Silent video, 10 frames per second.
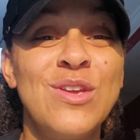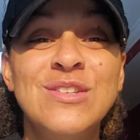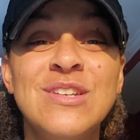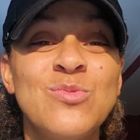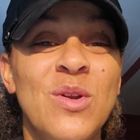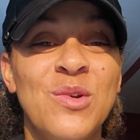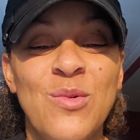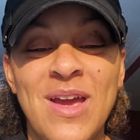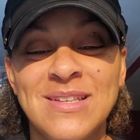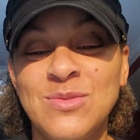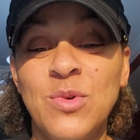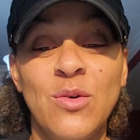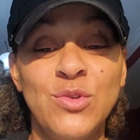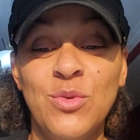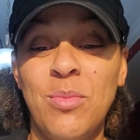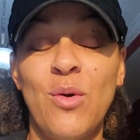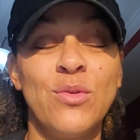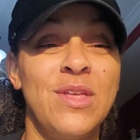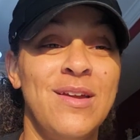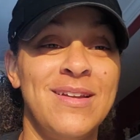you just want to rest. We're going to do
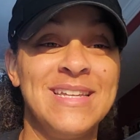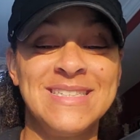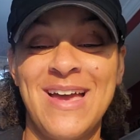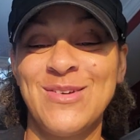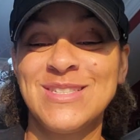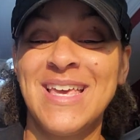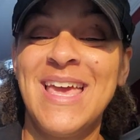both here in this house.